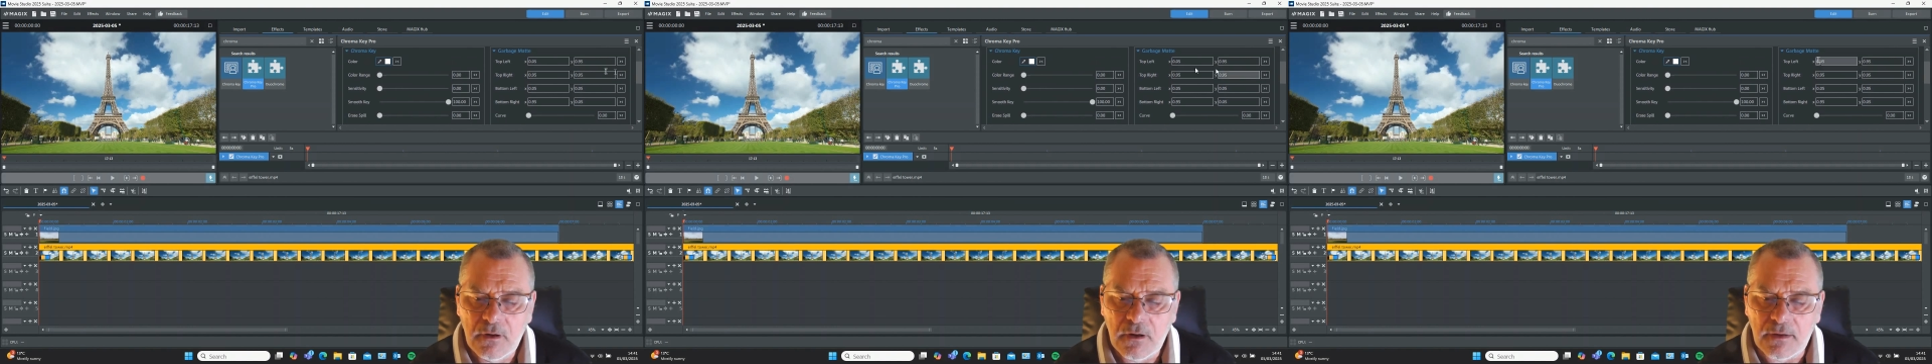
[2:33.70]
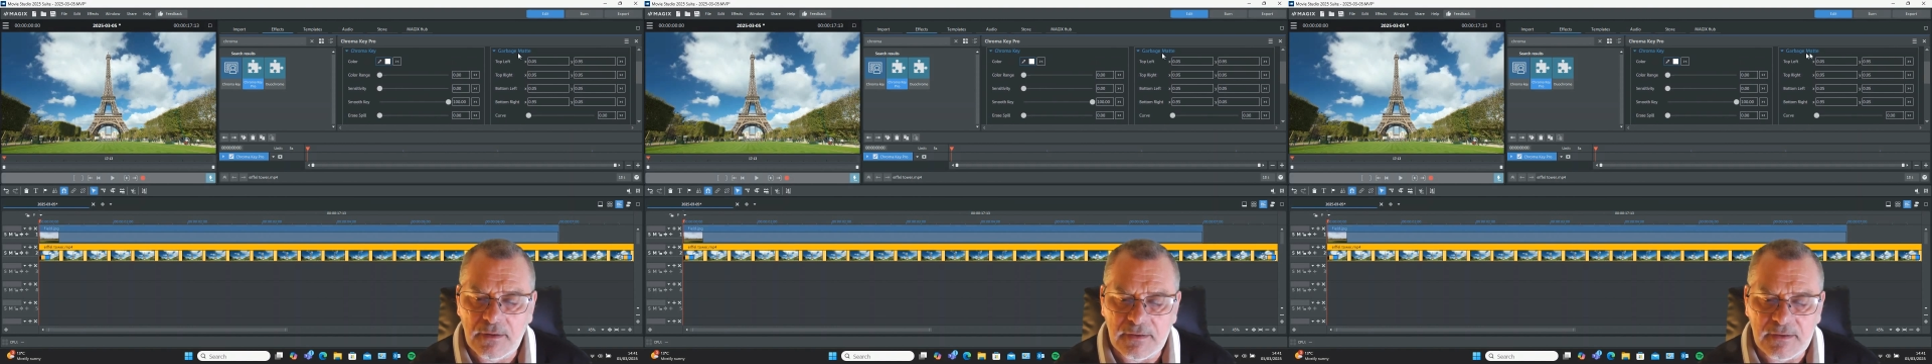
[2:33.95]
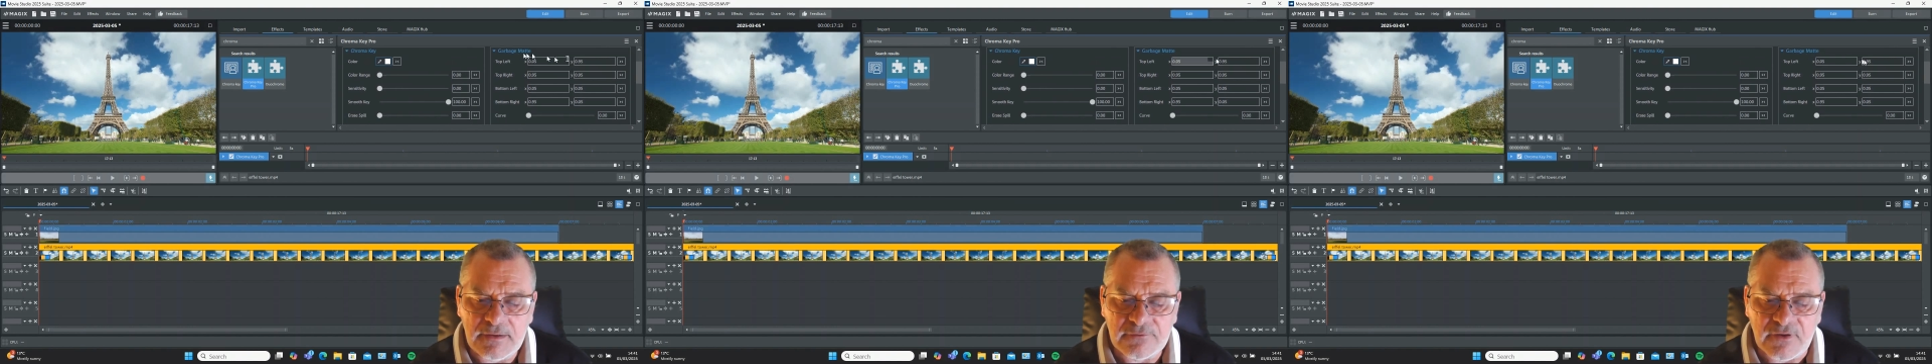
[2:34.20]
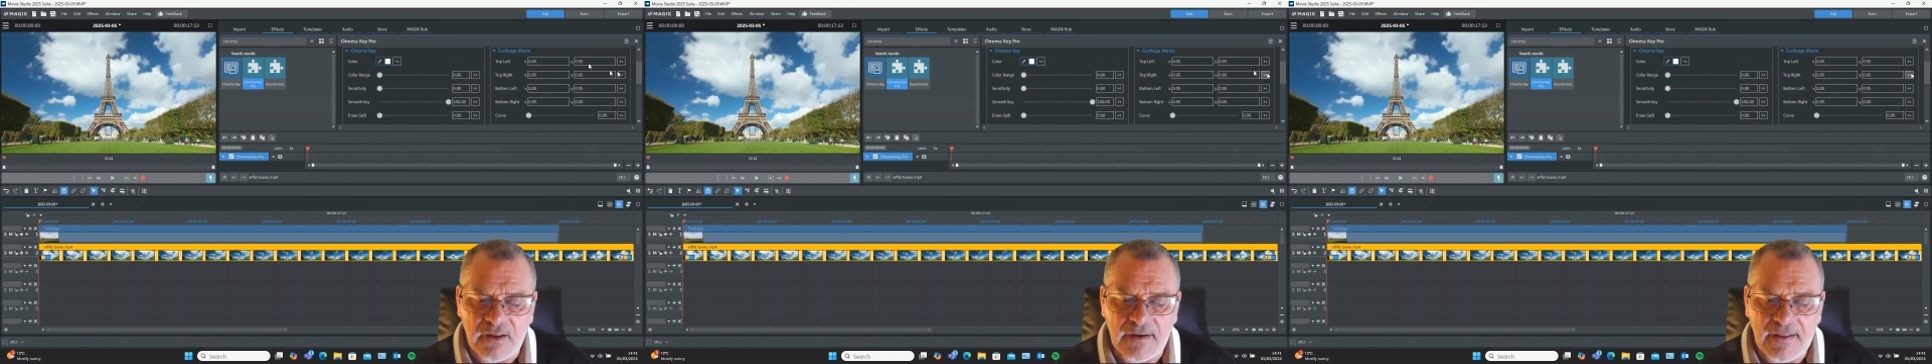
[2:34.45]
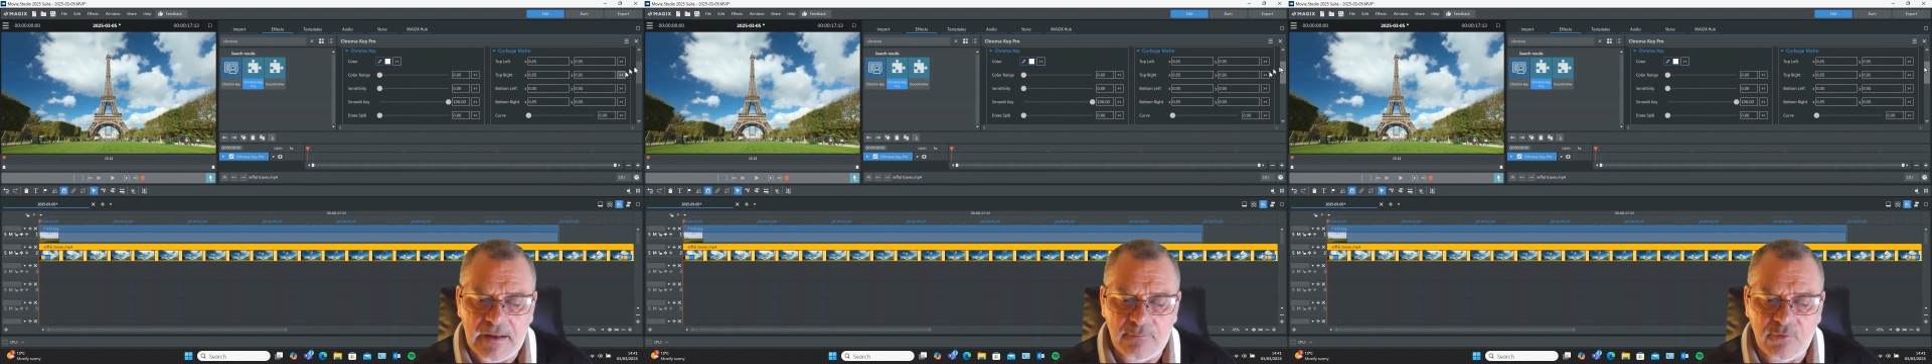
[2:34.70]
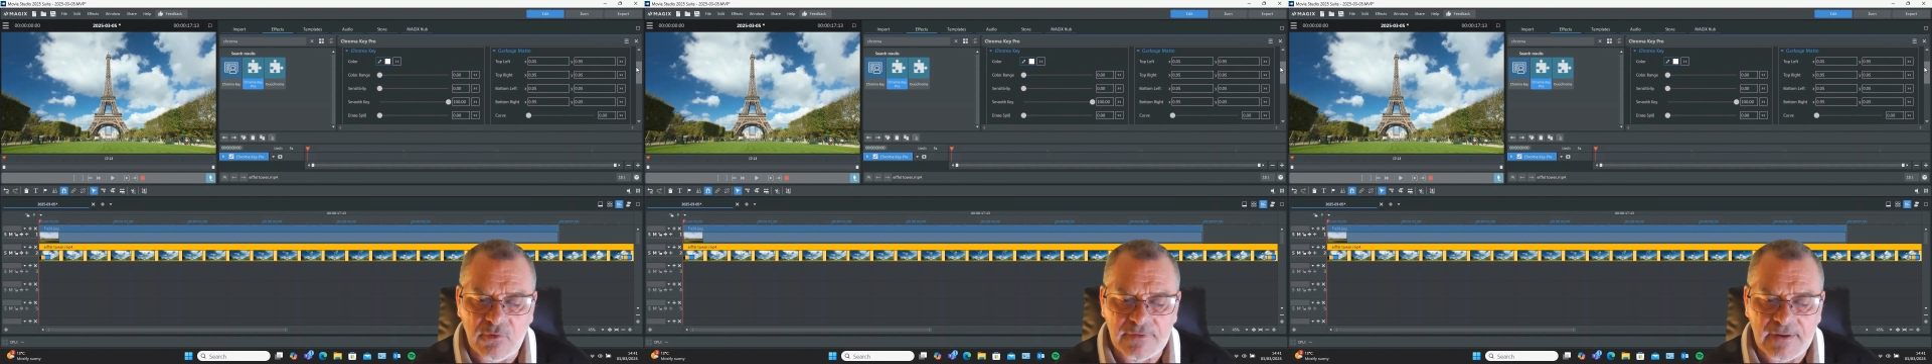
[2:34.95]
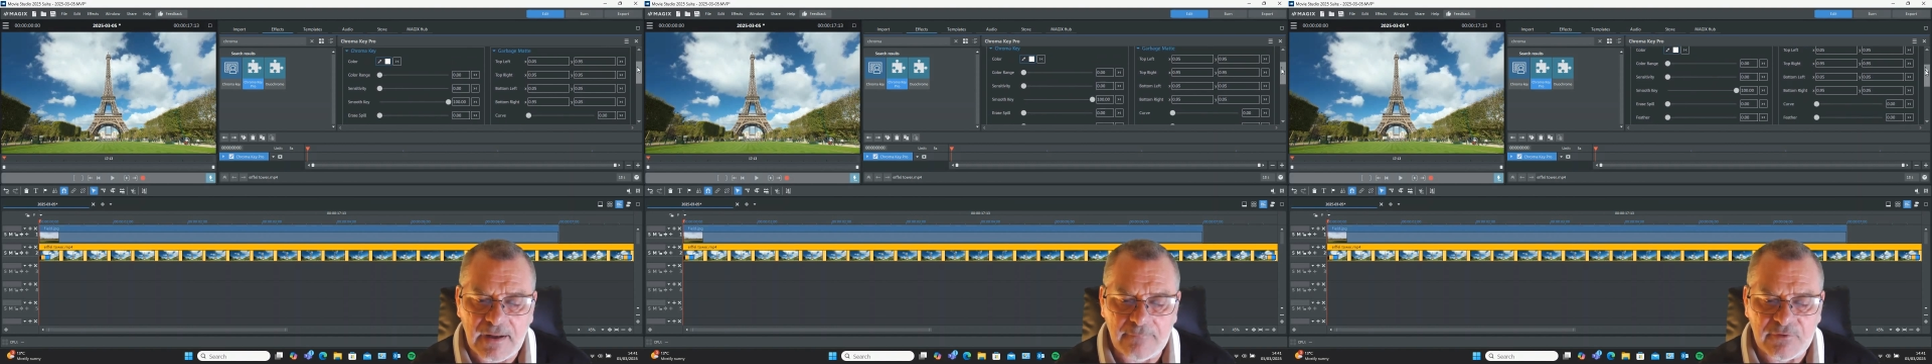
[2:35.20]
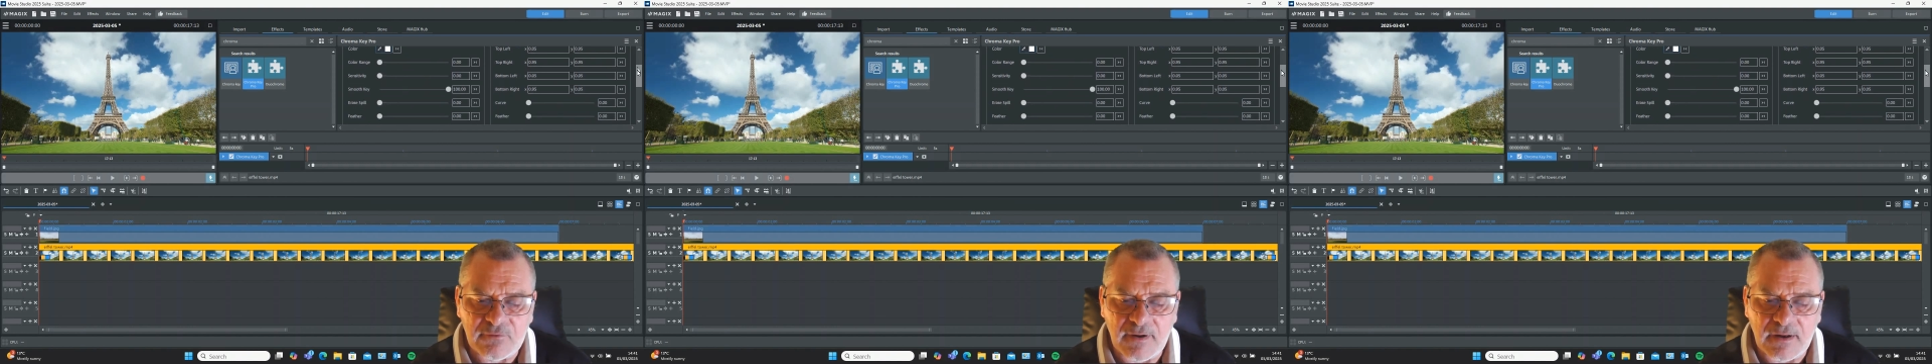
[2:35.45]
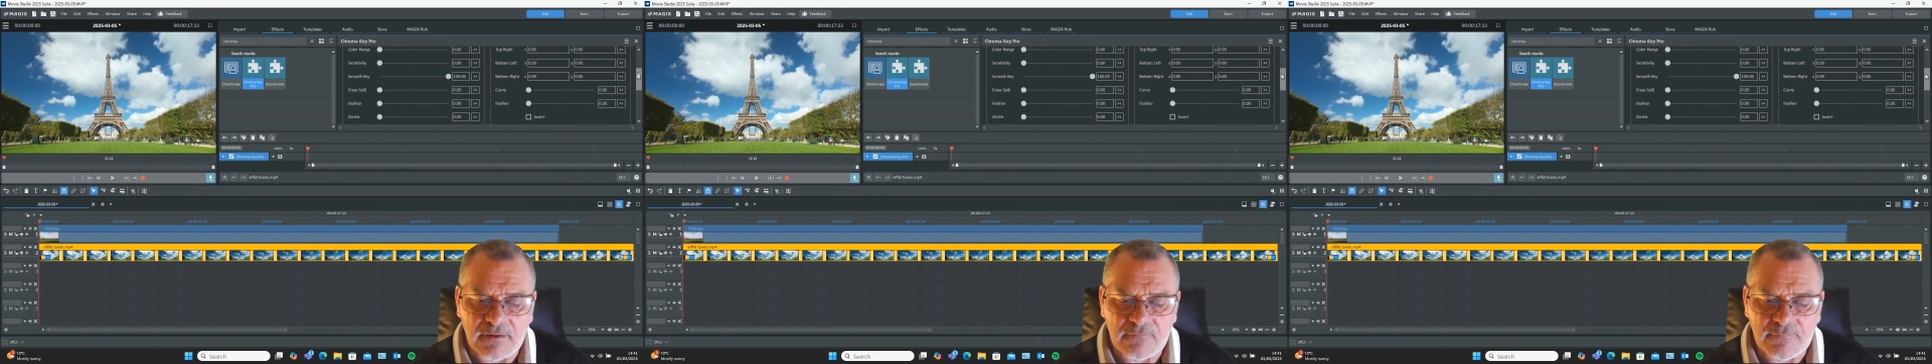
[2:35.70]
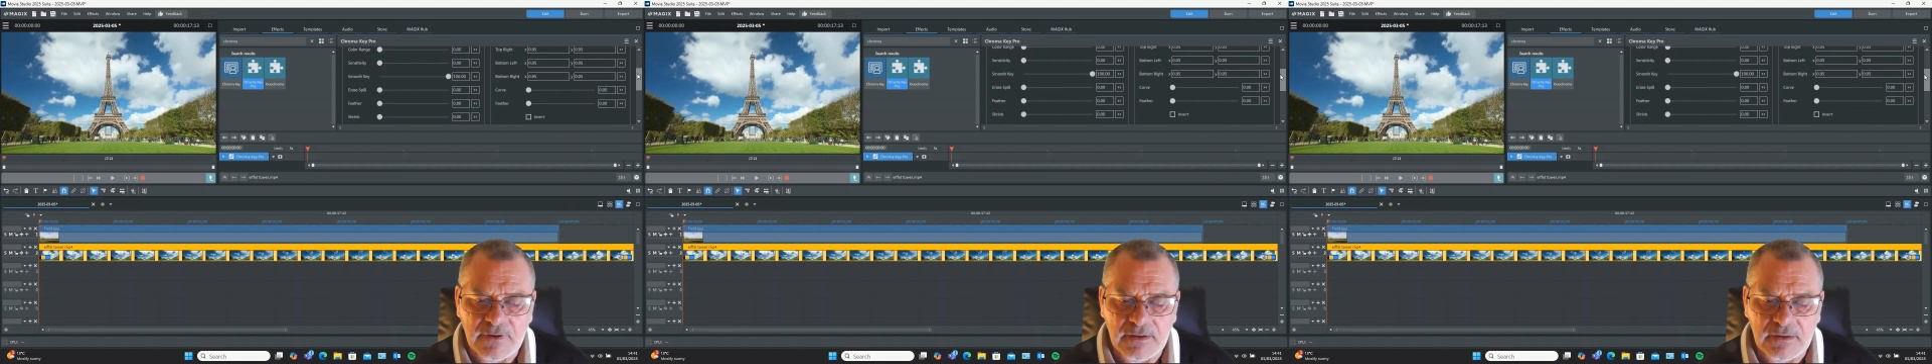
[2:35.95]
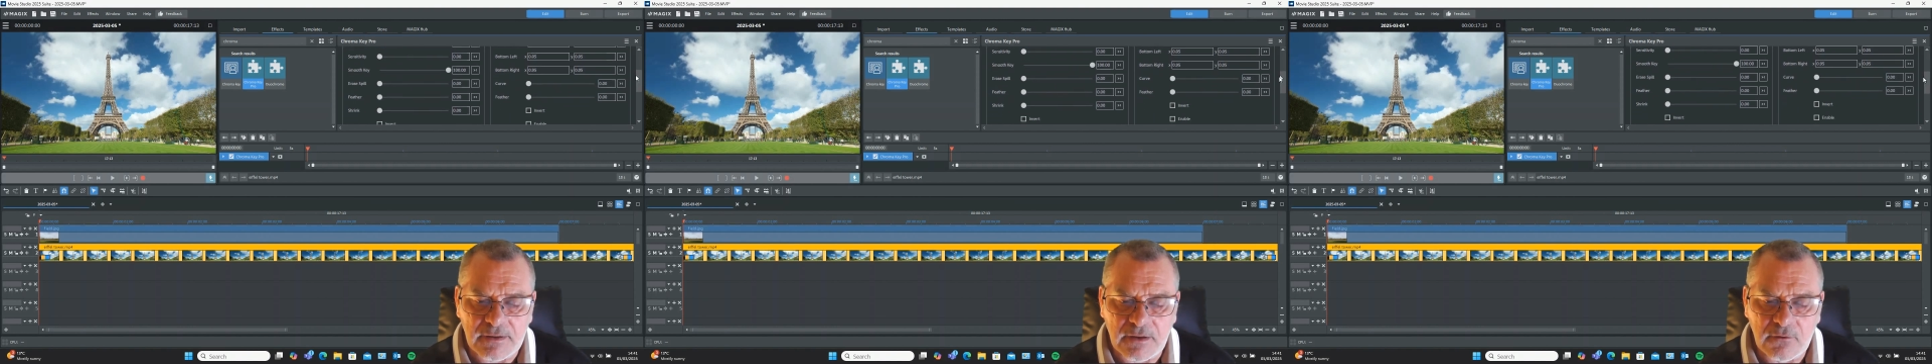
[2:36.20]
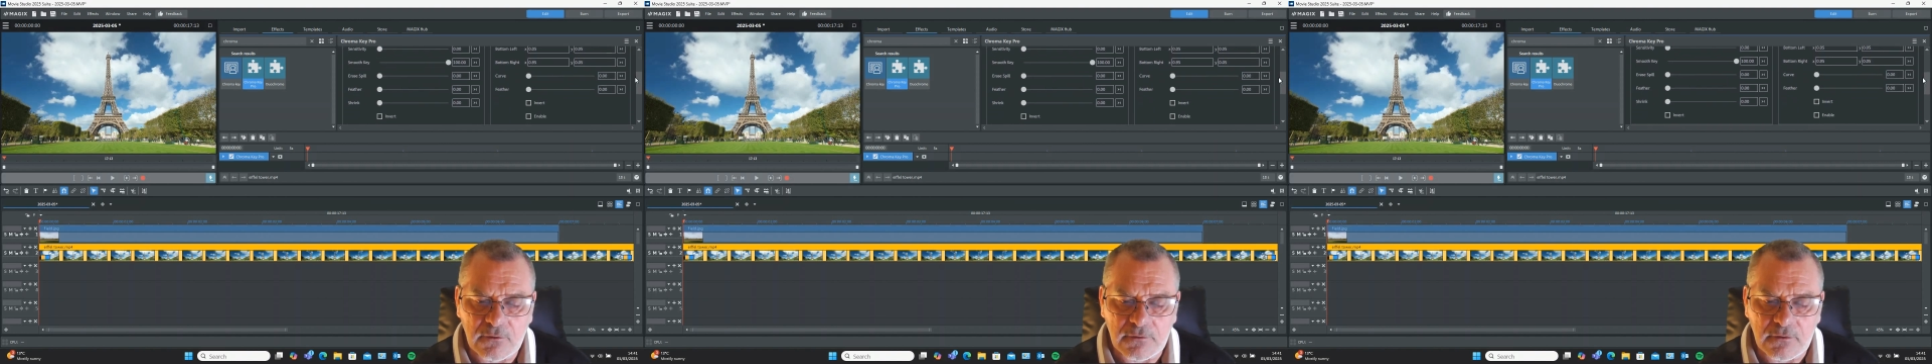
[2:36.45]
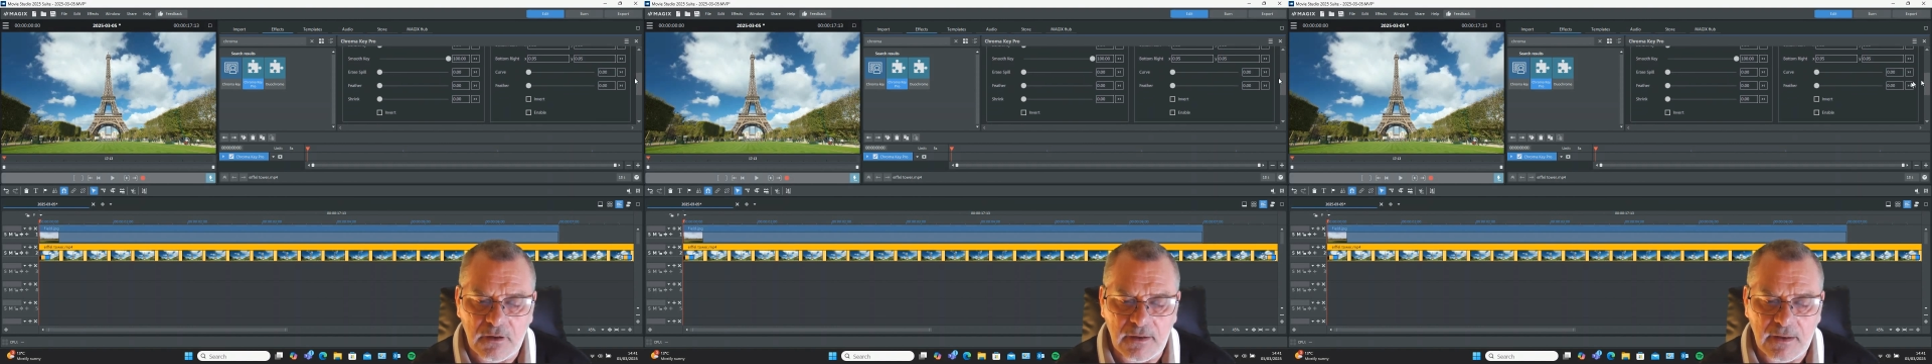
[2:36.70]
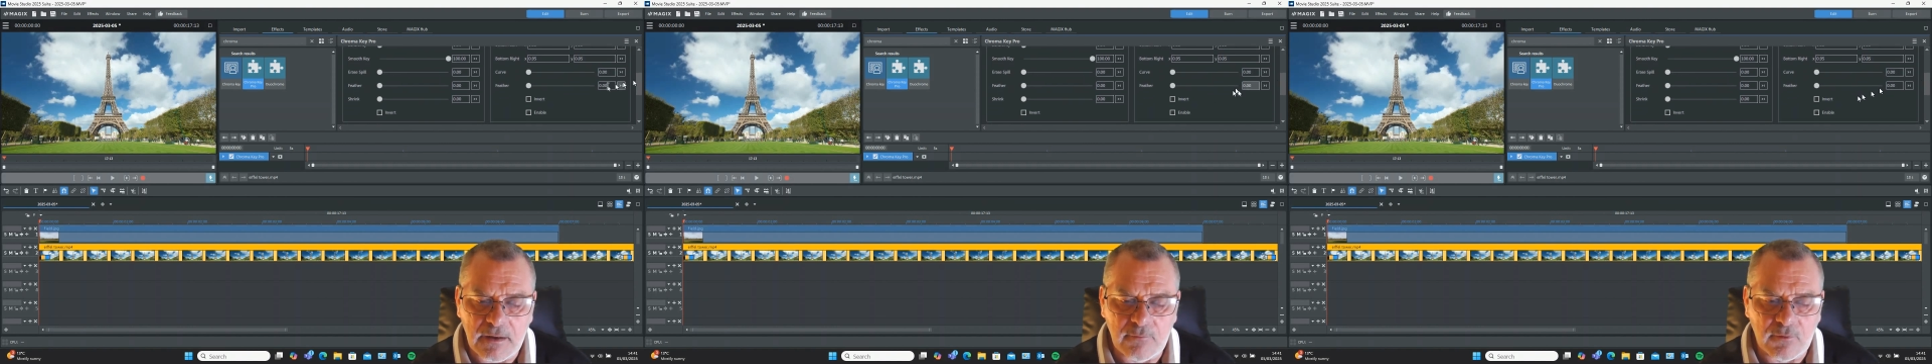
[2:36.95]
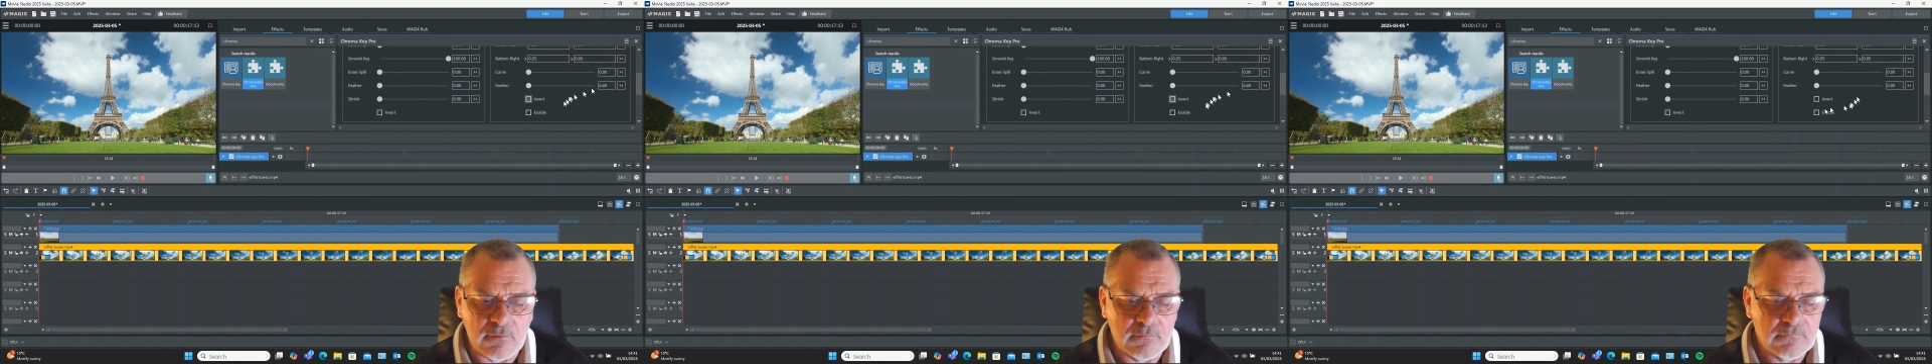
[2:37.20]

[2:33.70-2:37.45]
And then you need to enable the garbage mat by clicking on Enable.